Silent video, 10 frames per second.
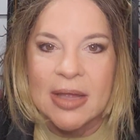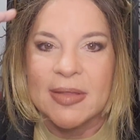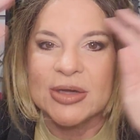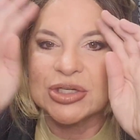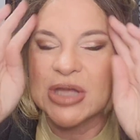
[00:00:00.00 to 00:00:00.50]

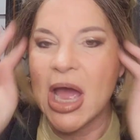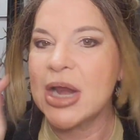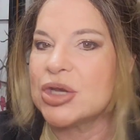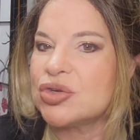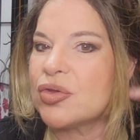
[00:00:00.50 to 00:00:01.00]
They just kind
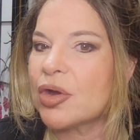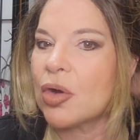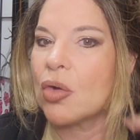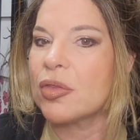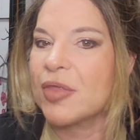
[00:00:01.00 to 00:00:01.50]
of do their
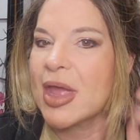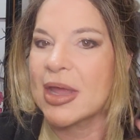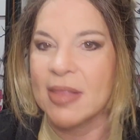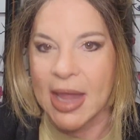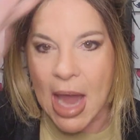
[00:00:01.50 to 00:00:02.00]
own
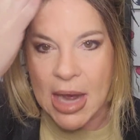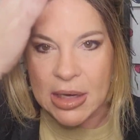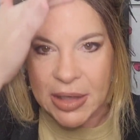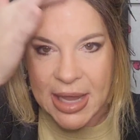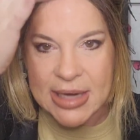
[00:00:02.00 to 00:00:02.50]
thing. They kind
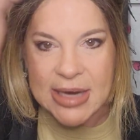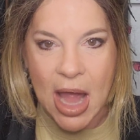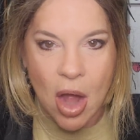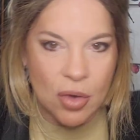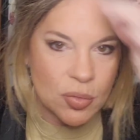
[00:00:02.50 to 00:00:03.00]
of lay
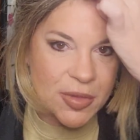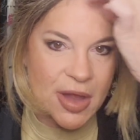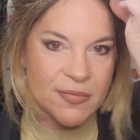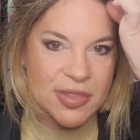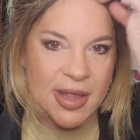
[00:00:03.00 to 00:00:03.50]
down with
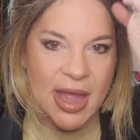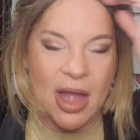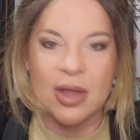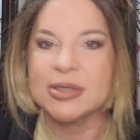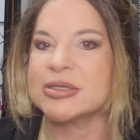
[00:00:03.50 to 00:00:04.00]
everything
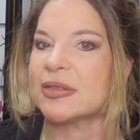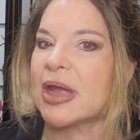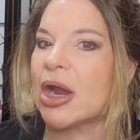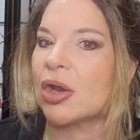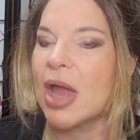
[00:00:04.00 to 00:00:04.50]
else at the
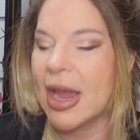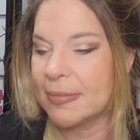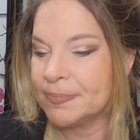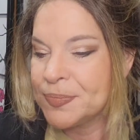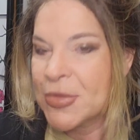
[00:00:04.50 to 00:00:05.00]

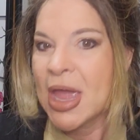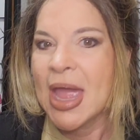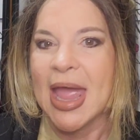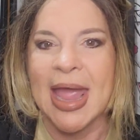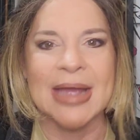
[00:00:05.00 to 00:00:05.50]
hairline.
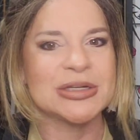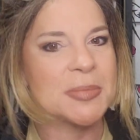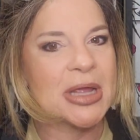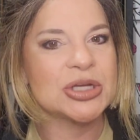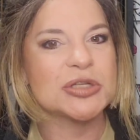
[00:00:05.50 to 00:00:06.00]
And to
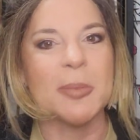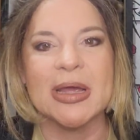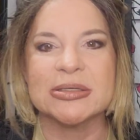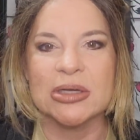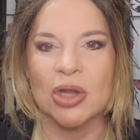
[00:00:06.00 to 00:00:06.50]
me, it just
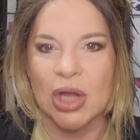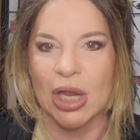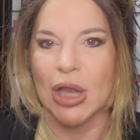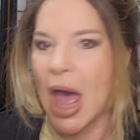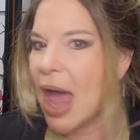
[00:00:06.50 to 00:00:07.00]
makes it look a
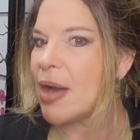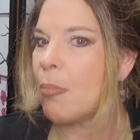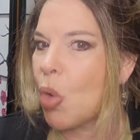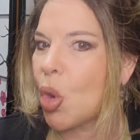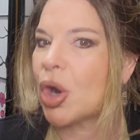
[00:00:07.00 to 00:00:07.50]
lot
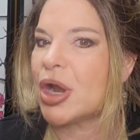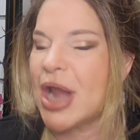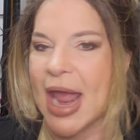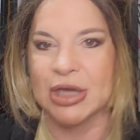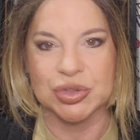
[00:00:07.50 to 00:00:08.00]
more
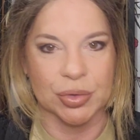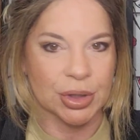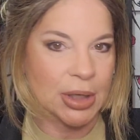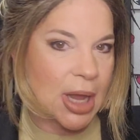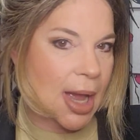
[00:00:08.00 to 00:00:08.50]

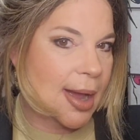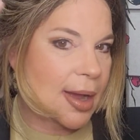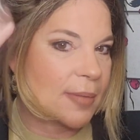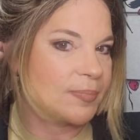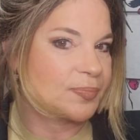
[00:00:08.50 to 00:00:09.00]
natural.
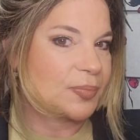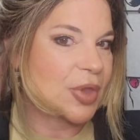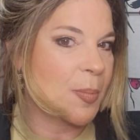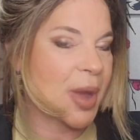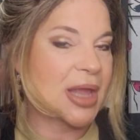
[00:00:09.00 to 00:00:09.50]

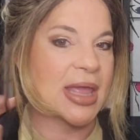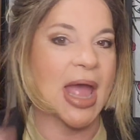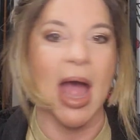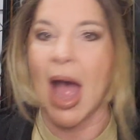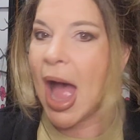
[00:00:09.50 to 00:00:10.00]
But
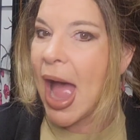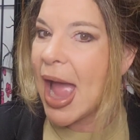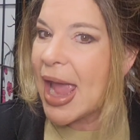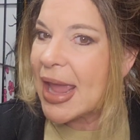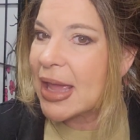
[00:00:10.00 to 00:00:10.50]
yeah,
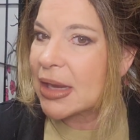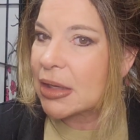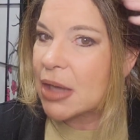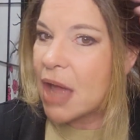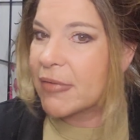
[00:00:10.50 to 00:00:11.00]
I
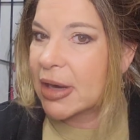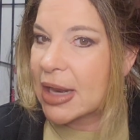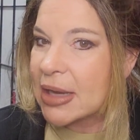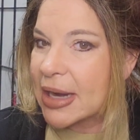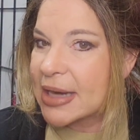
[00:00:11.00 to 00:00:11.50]
love it.
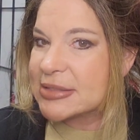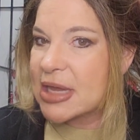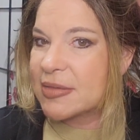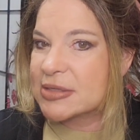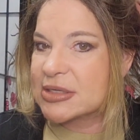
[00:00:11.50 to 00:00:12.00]
And like I
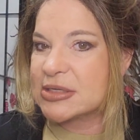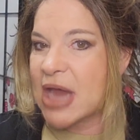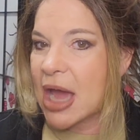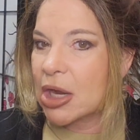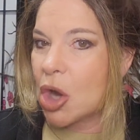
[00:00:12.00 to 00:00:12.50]
said, this is
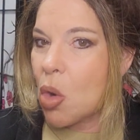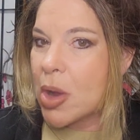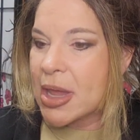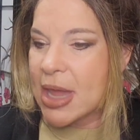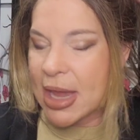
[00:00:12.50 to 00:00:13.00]
not
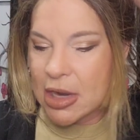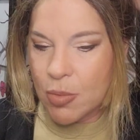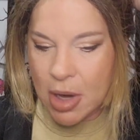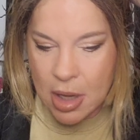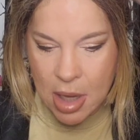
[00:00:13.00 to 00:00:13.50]
going
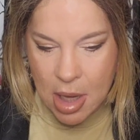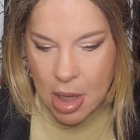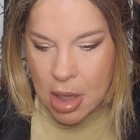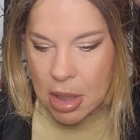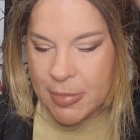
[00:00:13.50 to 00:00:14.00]
anywhere.
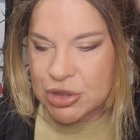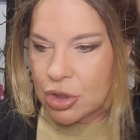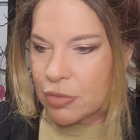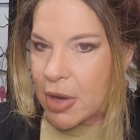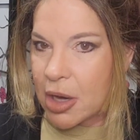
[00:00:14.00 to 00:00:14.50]
Let me
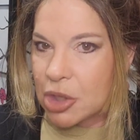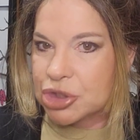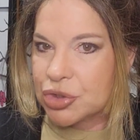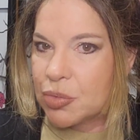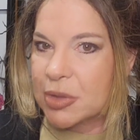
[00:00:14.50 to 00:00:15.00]
turn around and I'll
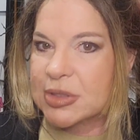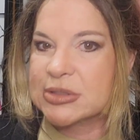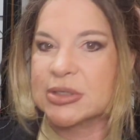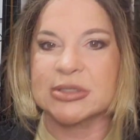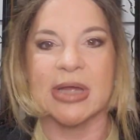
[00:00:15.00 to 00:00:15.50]
show you what
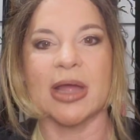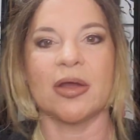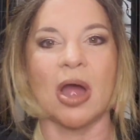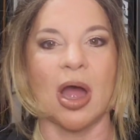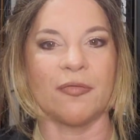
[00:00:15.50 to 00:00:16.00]
this looks like
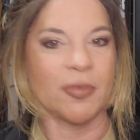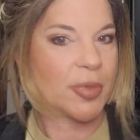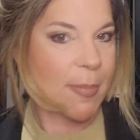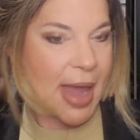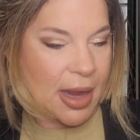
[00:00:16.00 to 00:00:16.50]
from
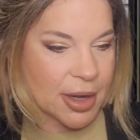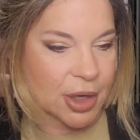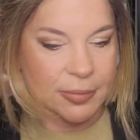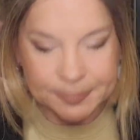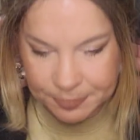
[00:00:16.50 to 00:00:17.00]
the back
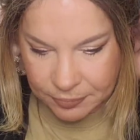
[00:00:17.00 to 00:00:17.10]
here.